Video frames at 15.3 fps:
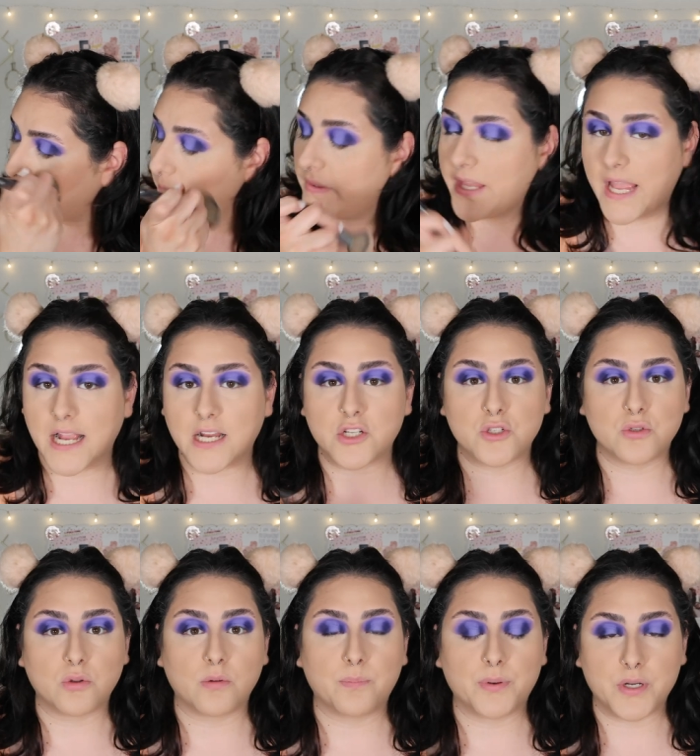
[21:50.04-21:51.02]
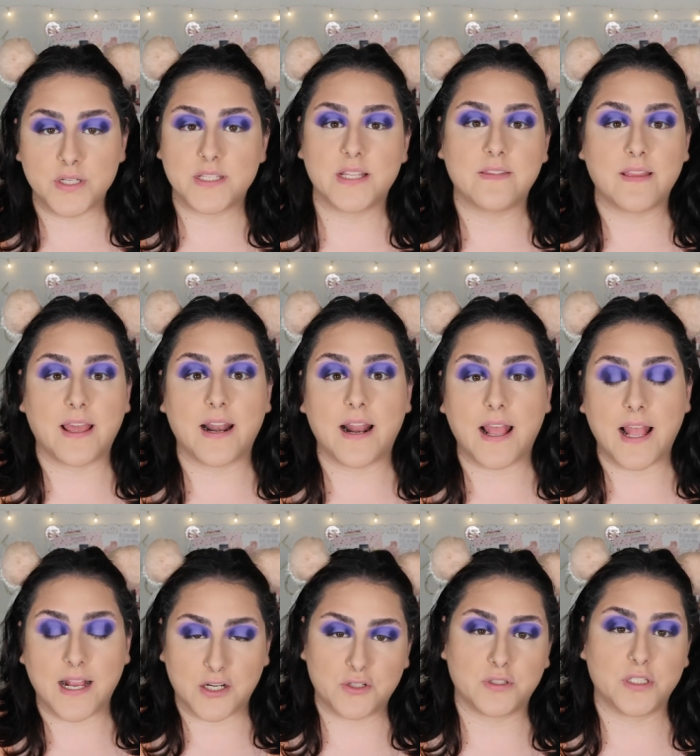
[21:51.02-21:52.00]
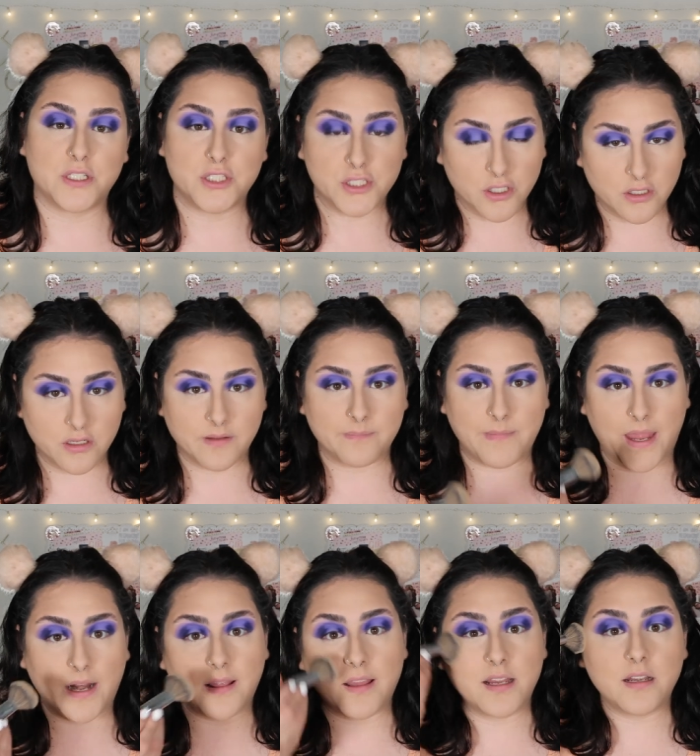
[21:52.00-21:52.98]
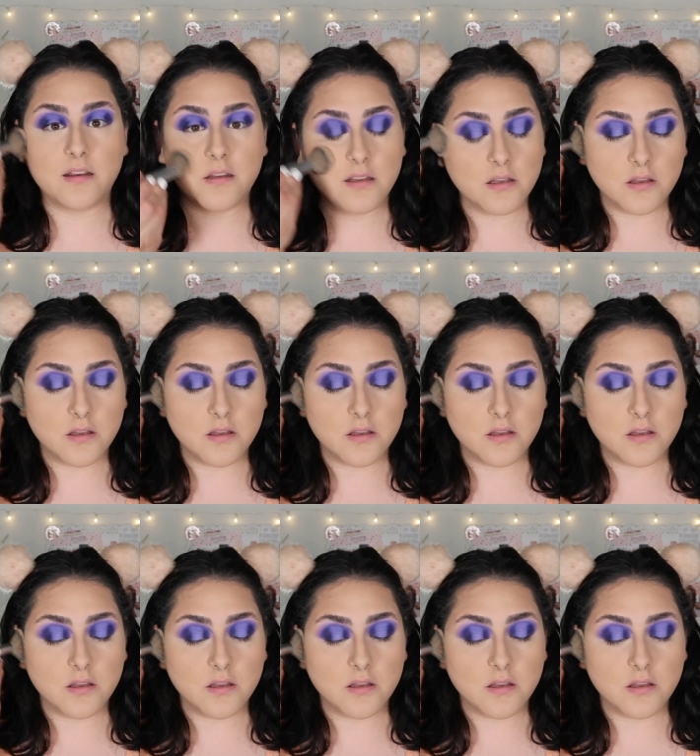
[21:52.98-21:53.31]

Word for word: the actual person that actually took Madeleine.